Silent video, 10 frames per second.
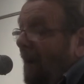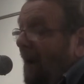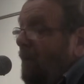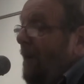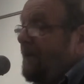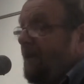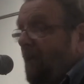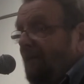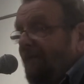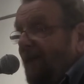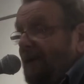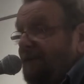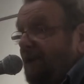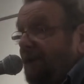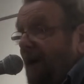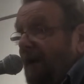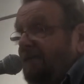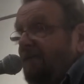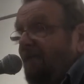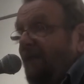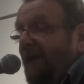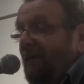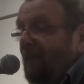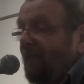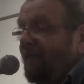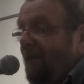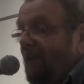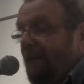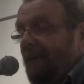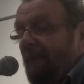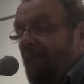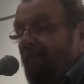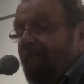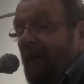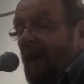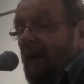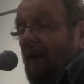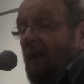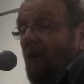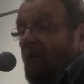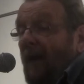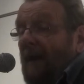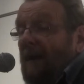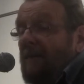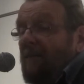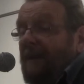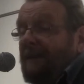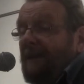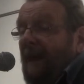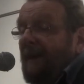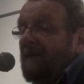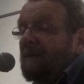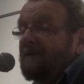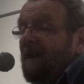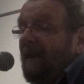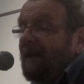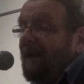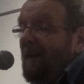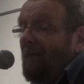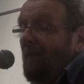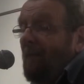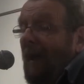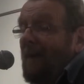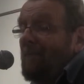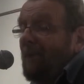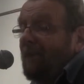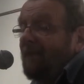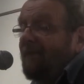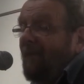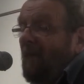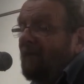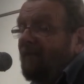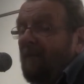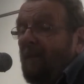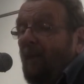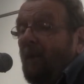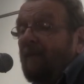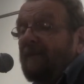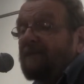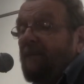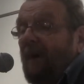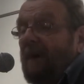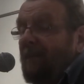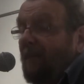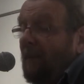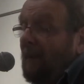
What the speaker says: I wondered what fresh catastrophe had befallen him. O'Reilly beat carelessly at an ember that had fallen from the bowl of his pipe.